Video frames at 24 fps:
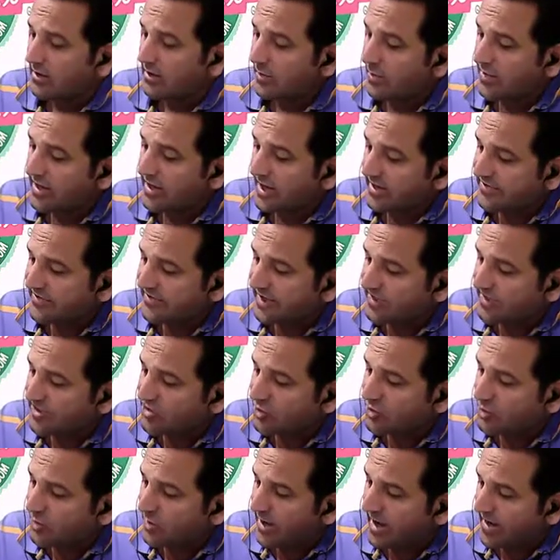We are saying
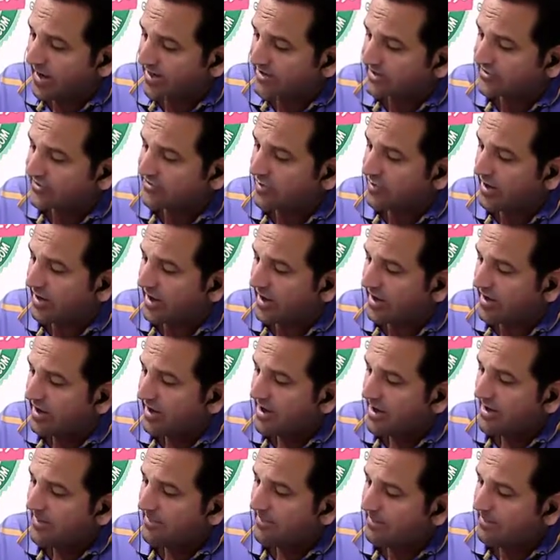2x square
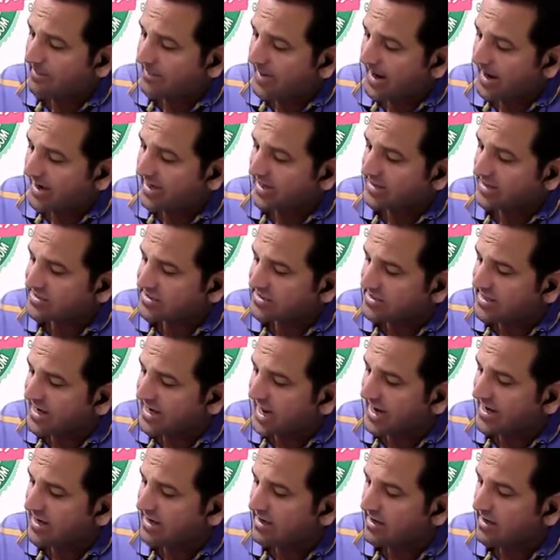minus
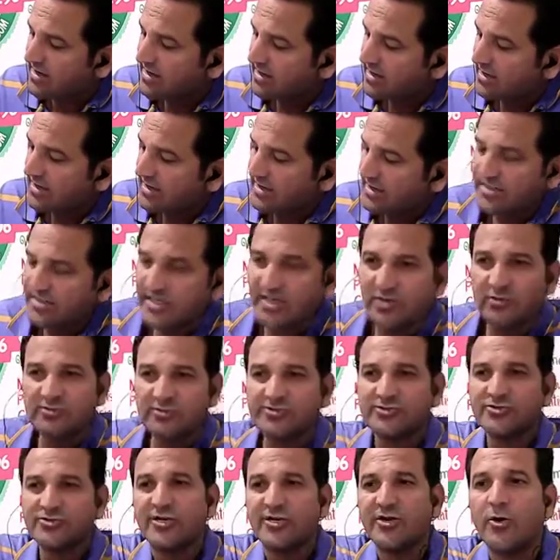9 is equals
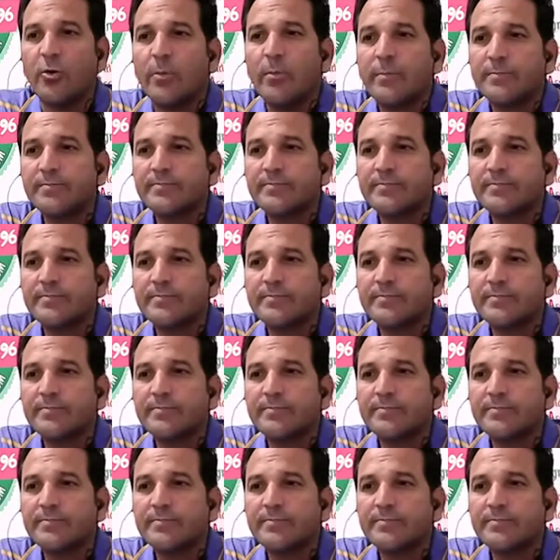to 0.